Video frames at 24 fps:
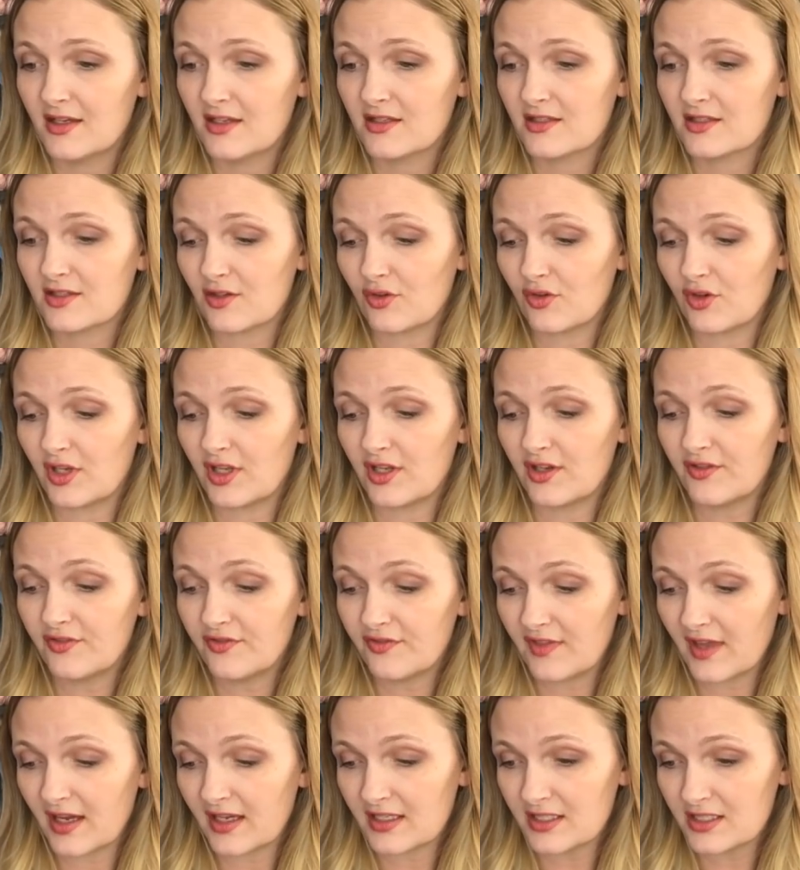So if
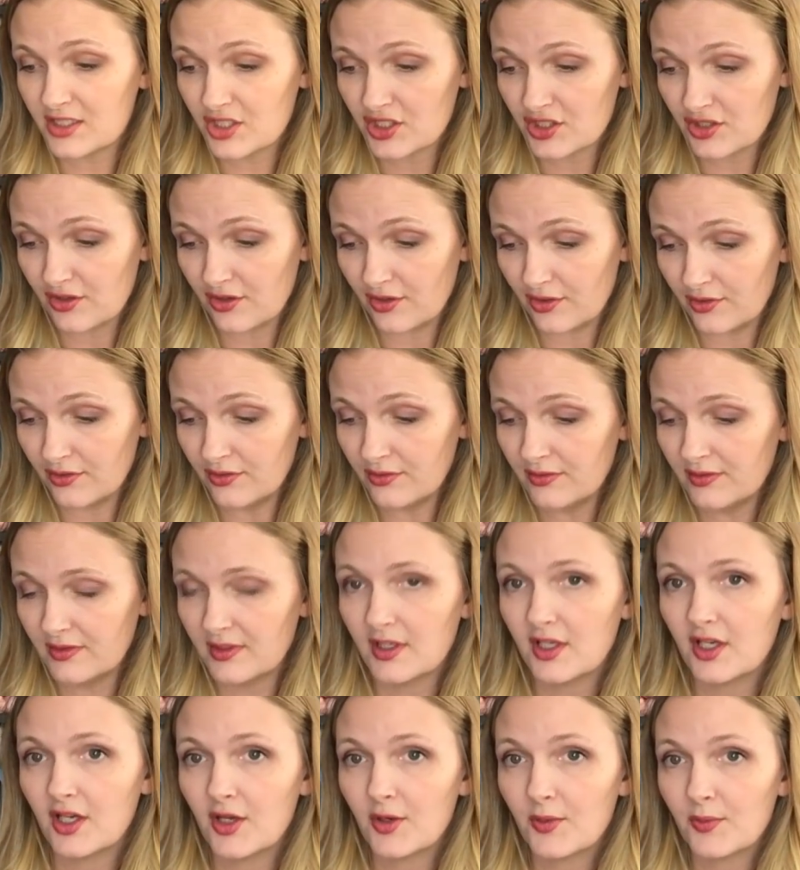that is you,
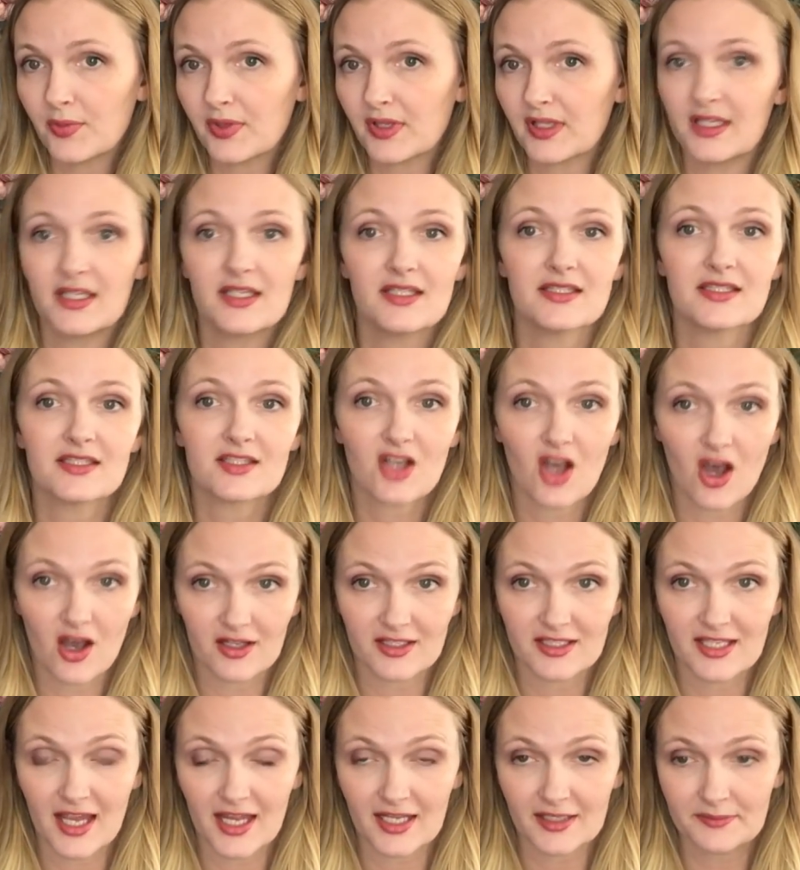please
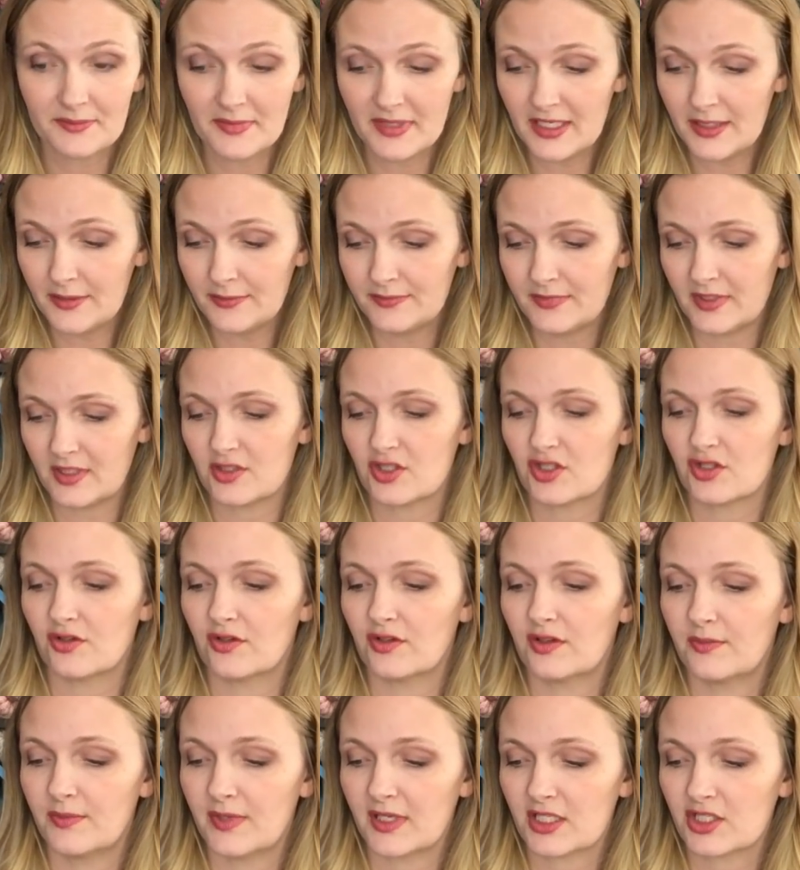contact me. I'll show you
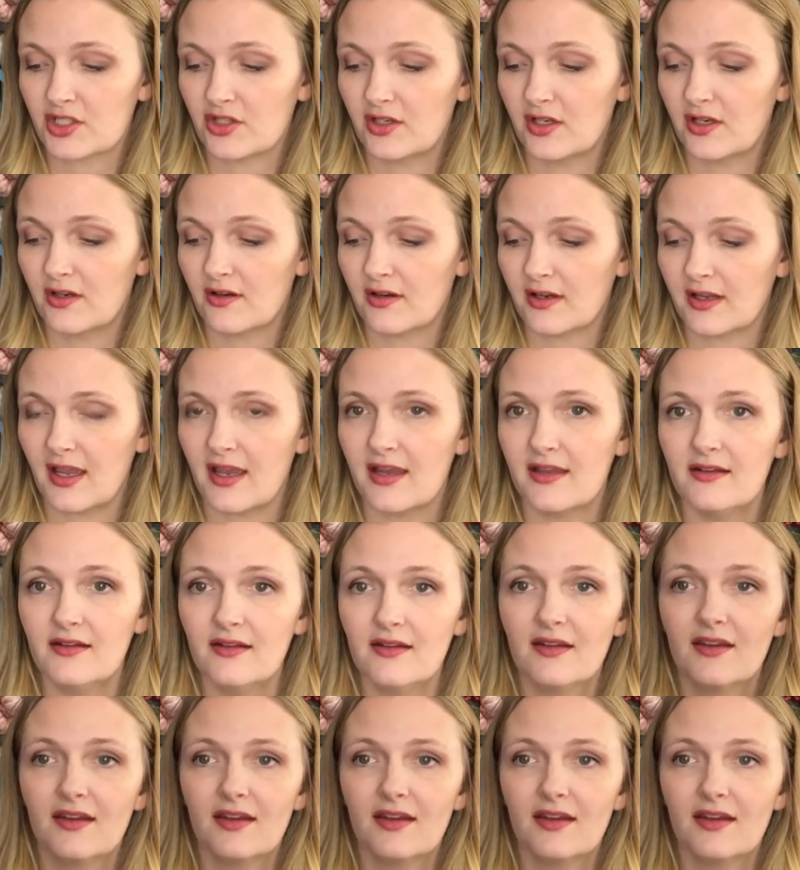the picture here again.